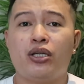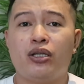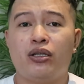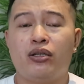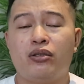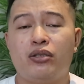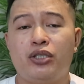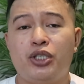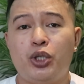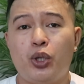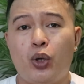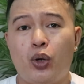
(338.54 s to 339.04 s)

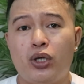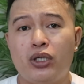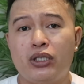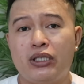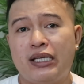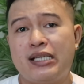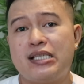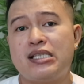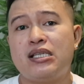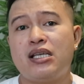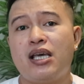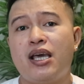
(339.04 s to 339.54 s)
your
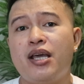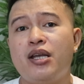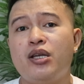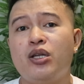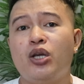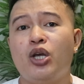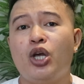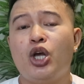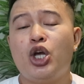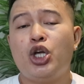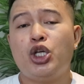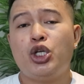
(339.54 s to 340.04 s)
lesson,
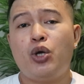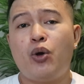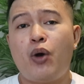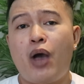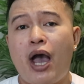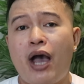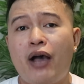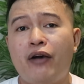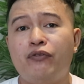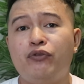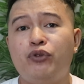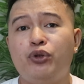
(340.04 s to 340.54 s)
you
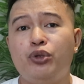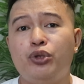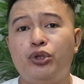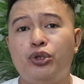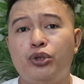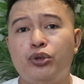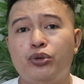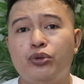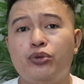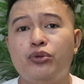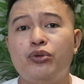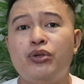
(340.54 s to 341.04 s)
have to
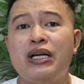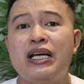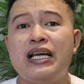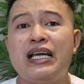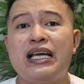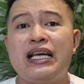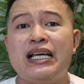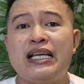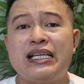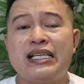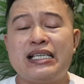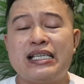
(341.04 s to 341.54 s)
do
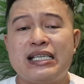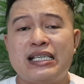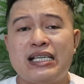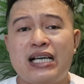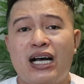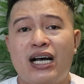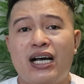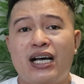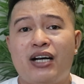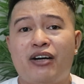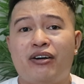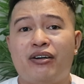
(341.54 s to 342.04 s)

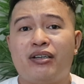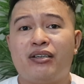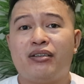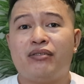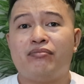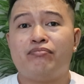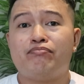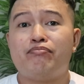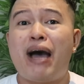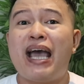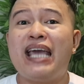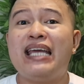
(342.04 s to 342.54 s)

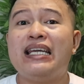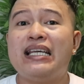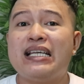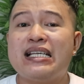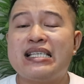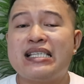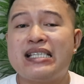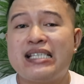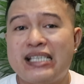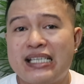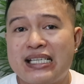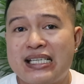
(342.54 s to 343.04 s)

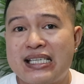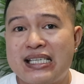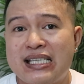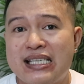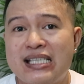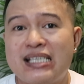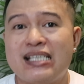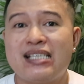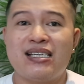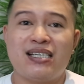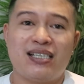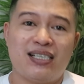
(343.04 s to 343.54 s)
-6
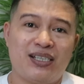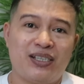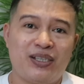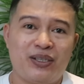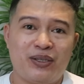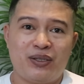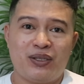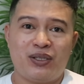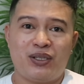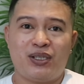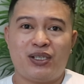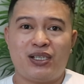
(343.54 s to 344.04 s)

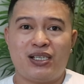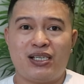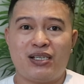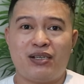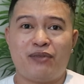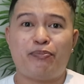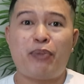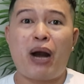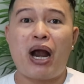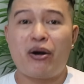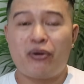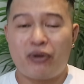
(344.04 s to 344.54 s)

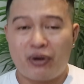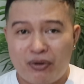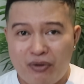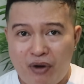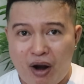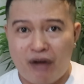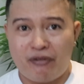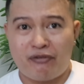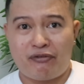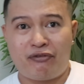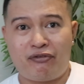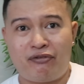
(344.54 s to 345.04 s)

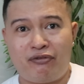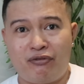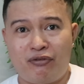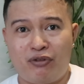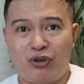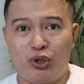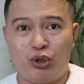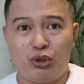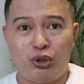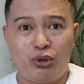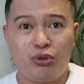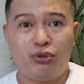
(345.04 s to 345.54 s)
paragraph to
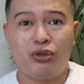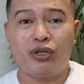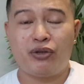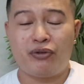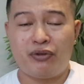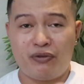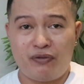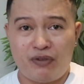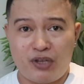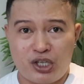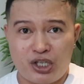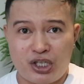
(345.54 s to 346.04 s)
do the
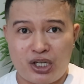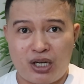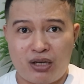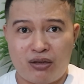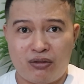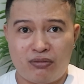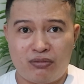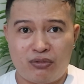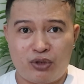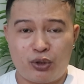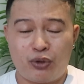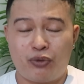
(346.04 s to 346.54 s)
revision,
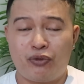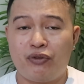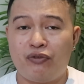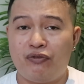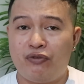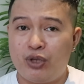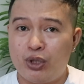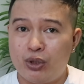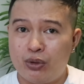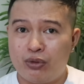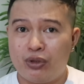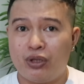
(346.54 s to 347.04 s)
to
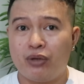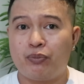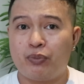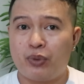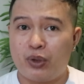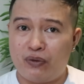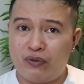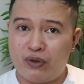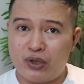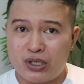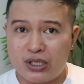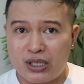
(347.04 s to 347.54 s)
review the
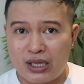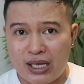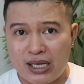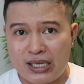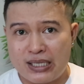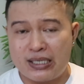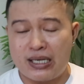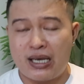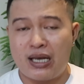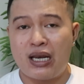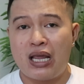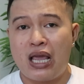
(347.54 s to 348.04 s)
previous
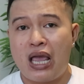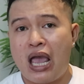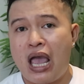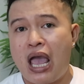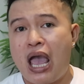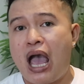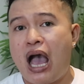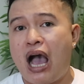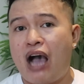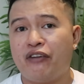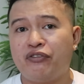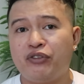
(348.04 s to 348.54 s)
lesson.
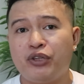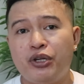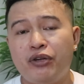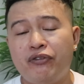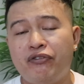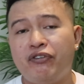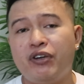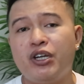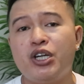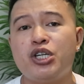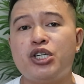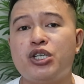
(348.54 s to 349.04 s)
After you
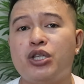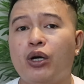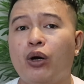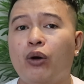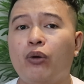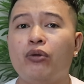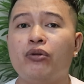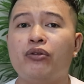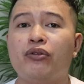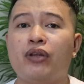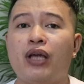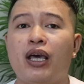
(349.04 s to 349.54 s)
finish the whole
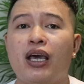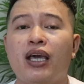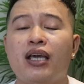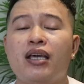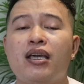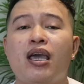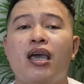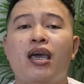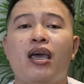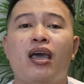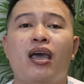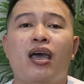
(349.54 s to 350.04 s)
thing,
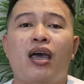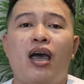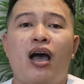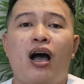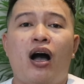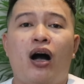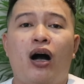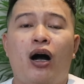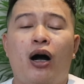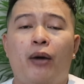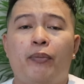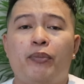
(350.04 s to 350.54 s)

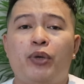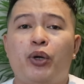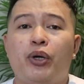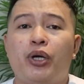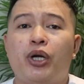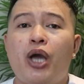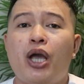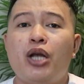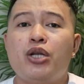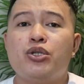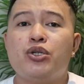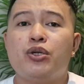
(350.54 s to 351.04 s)
you're
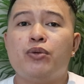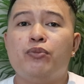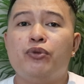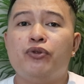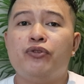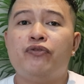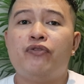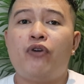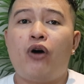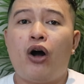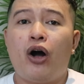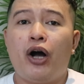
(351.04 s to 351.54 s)
going to move
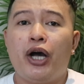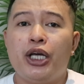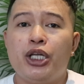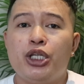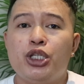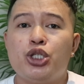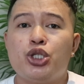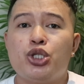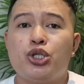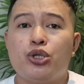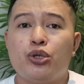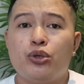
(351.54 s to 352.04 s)
on
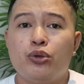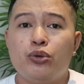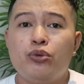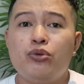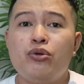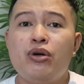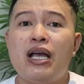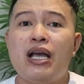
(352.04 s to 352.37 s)
to